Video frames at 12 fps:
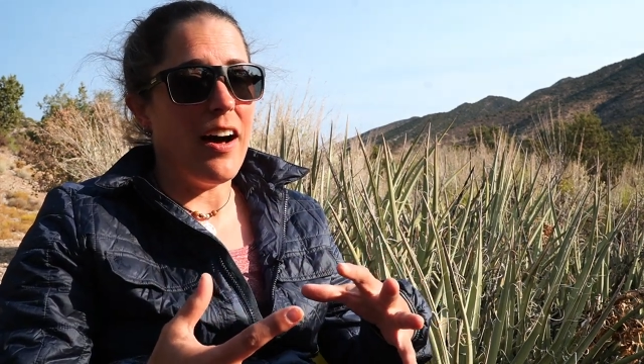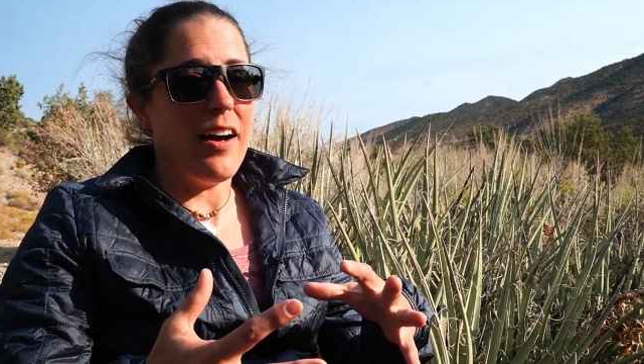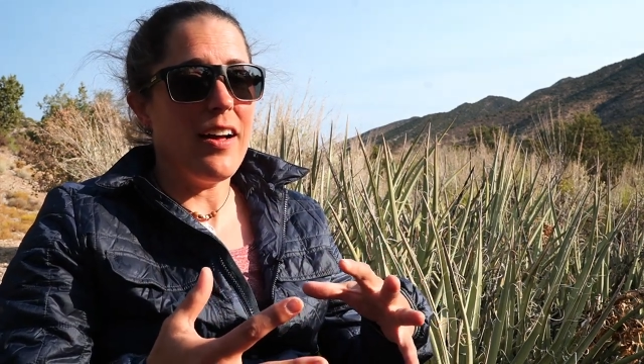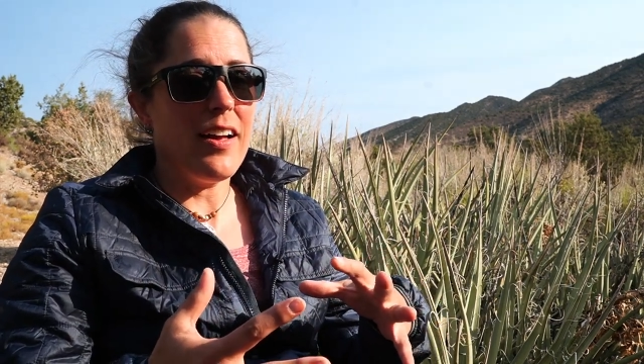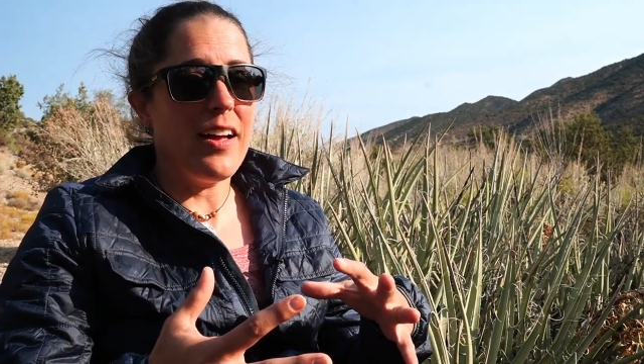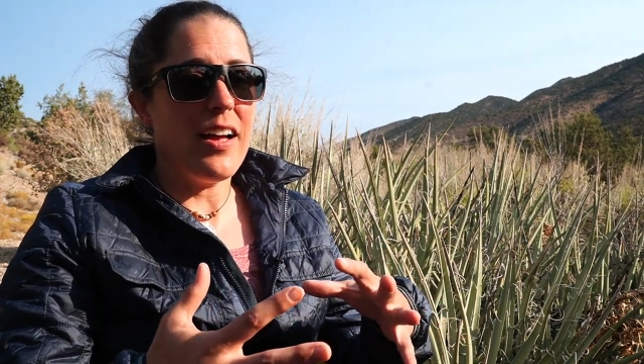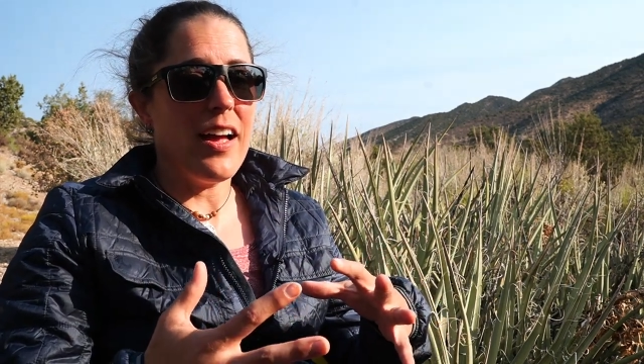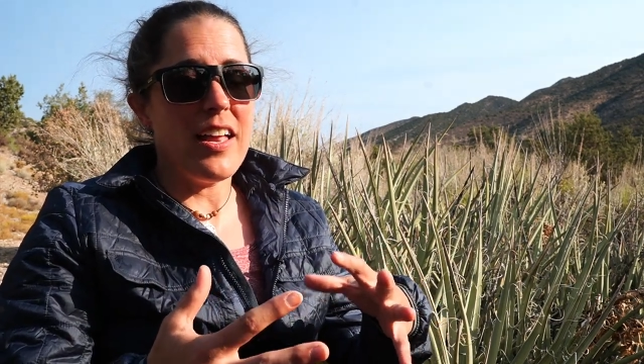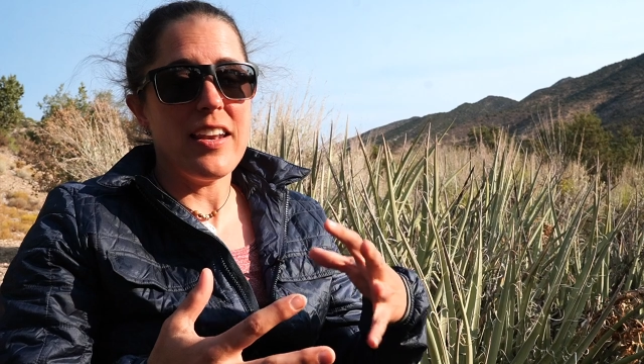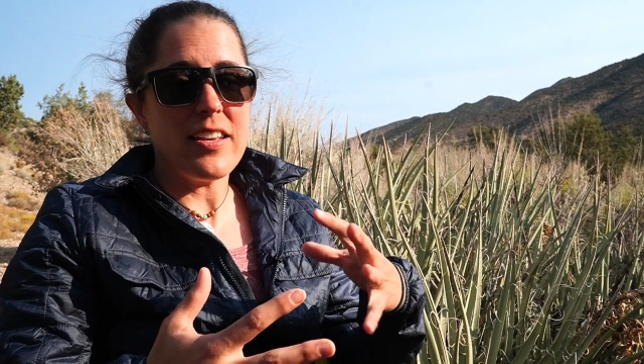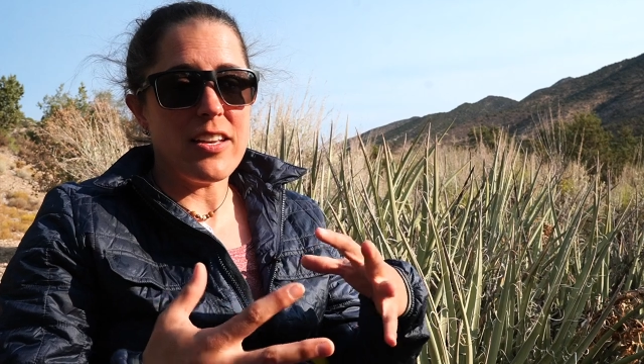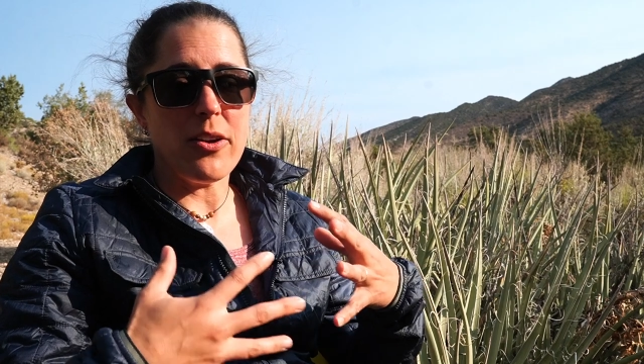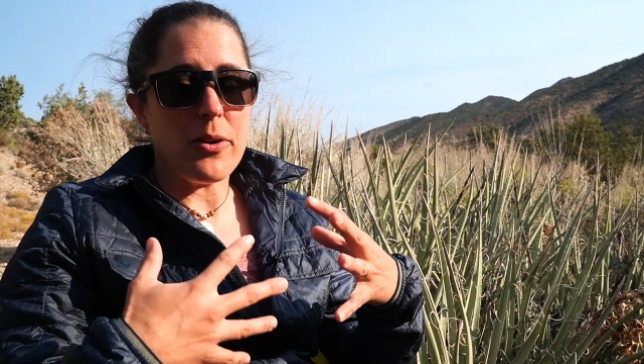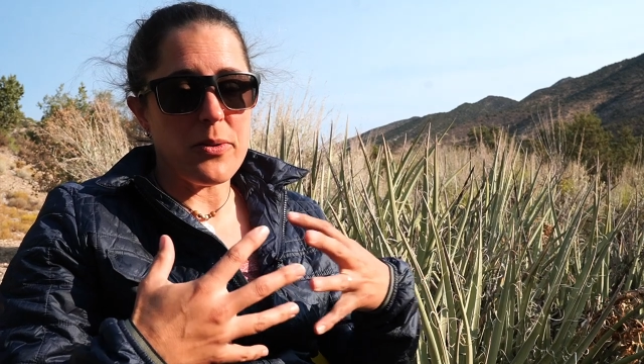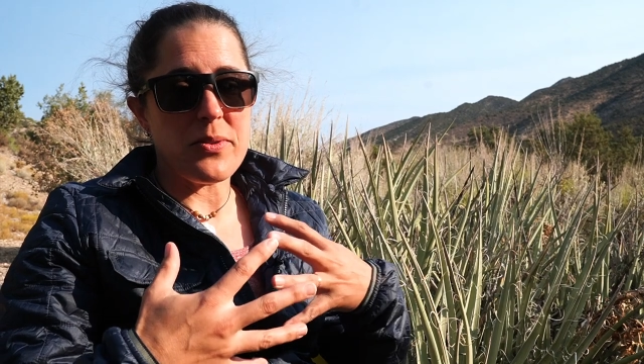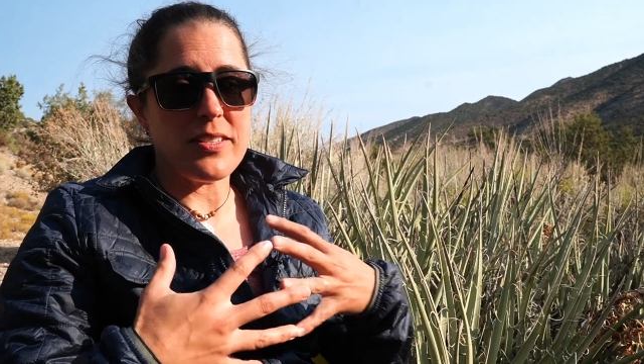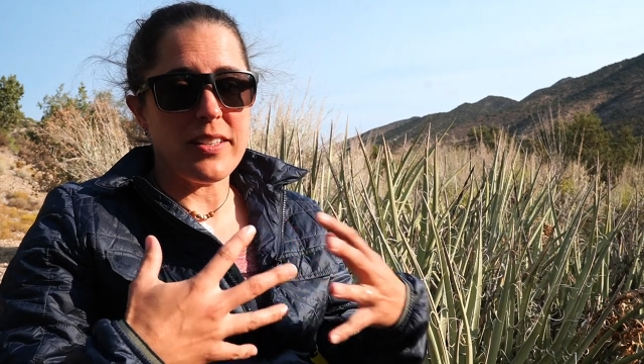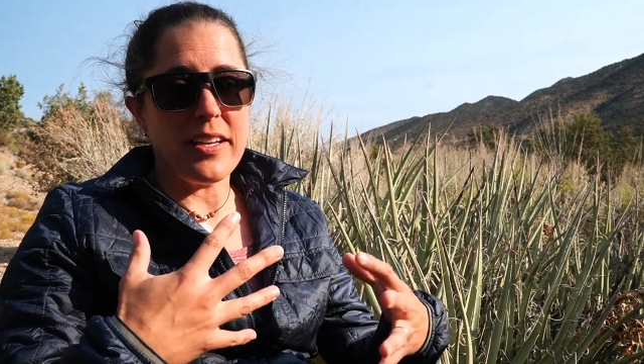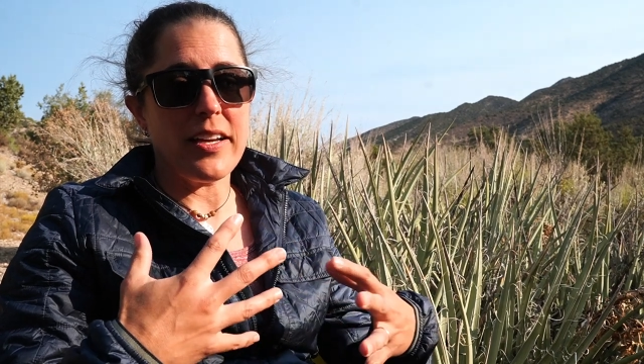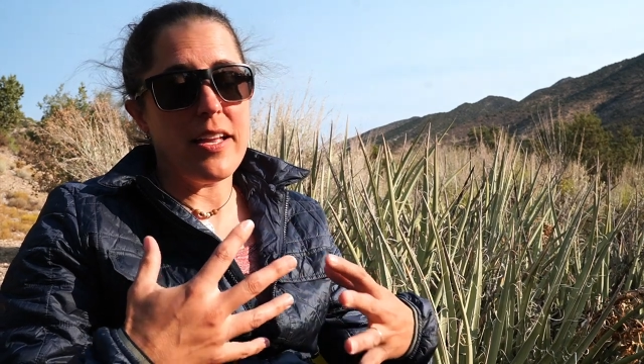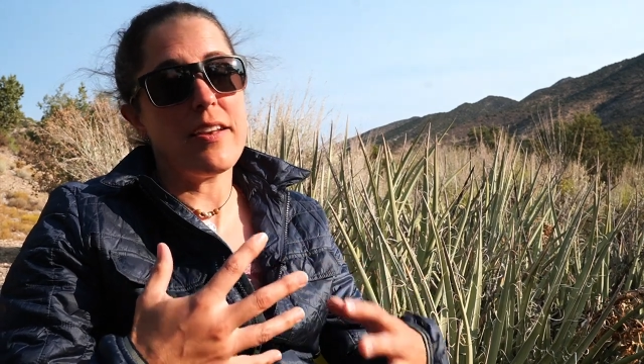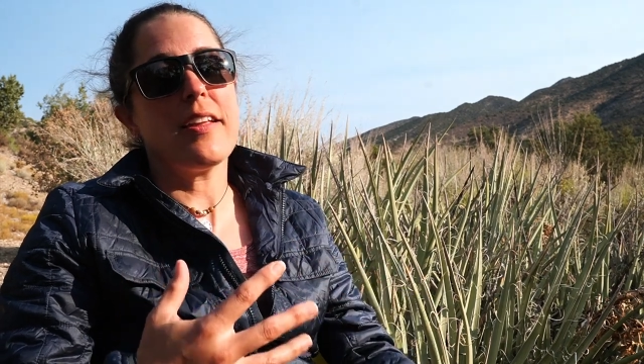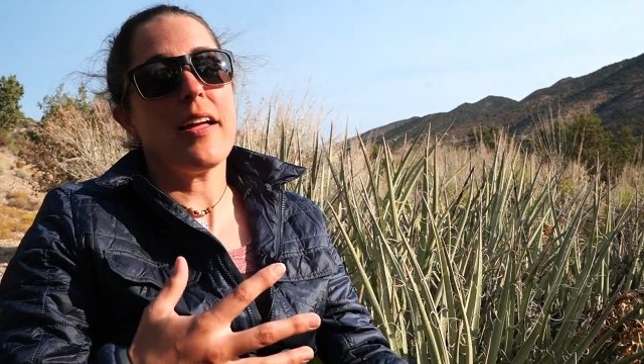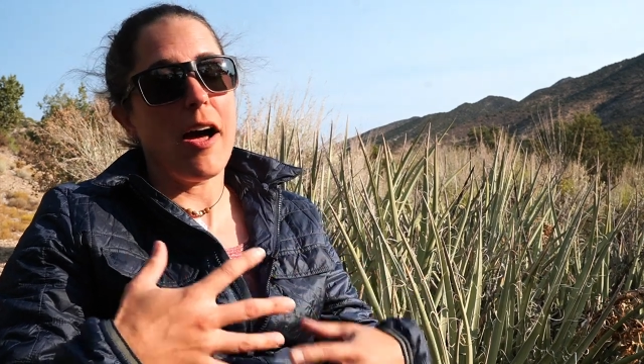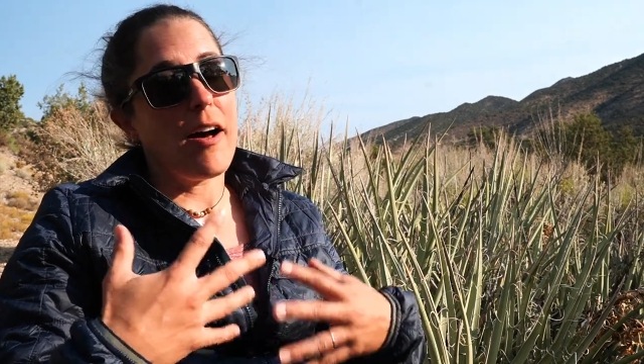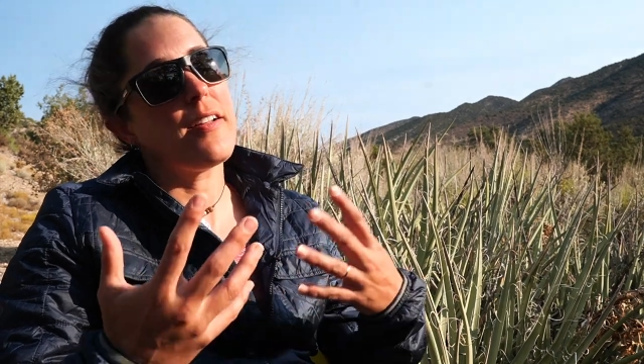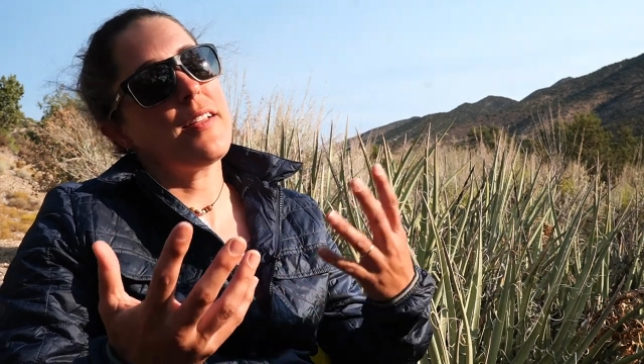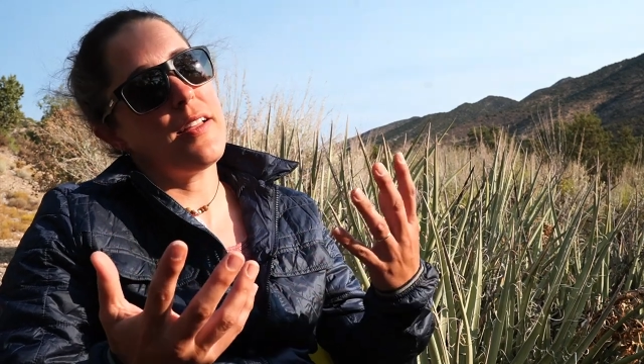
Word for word: Uh, and, you know, it was like, and uh,